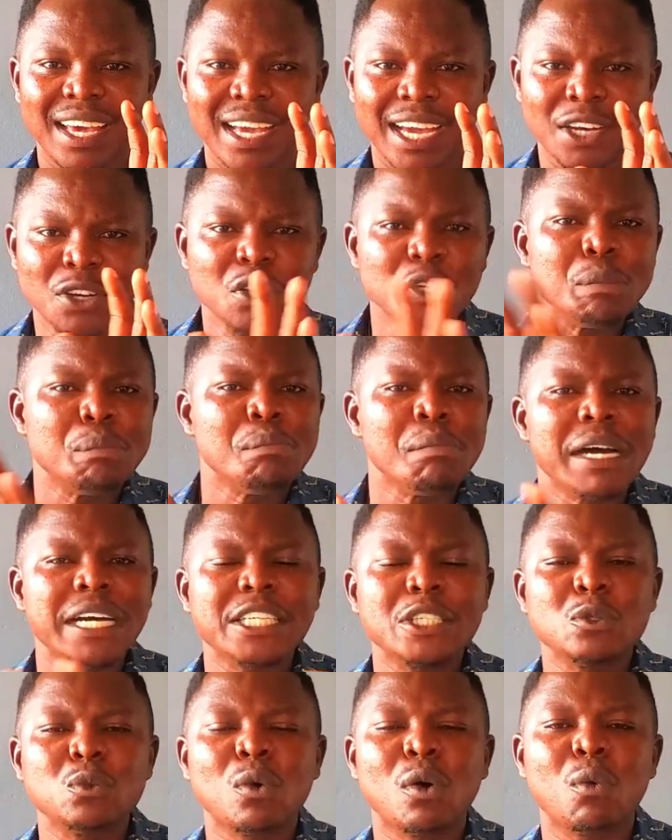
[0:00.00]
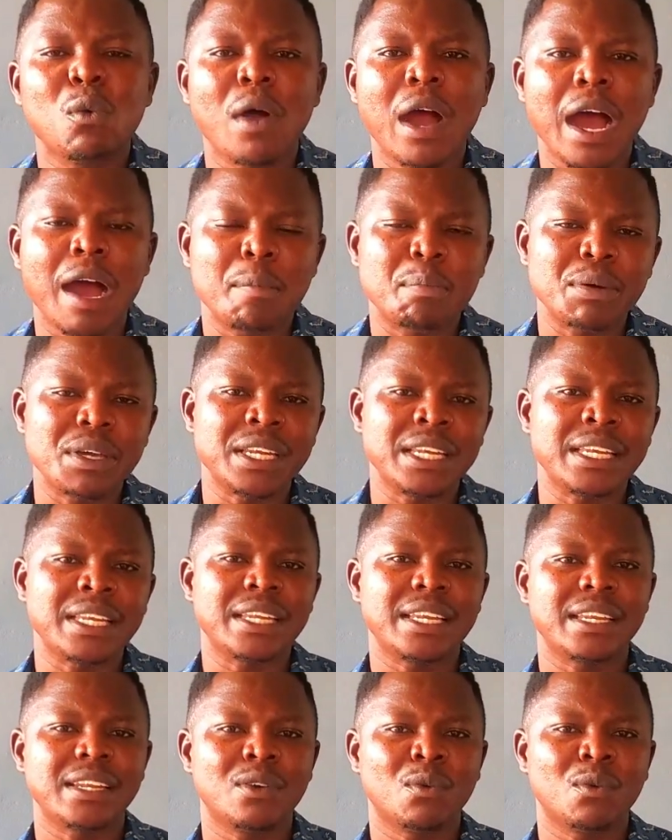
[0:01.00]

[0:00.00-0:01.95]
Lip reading: Can you imagine what will happen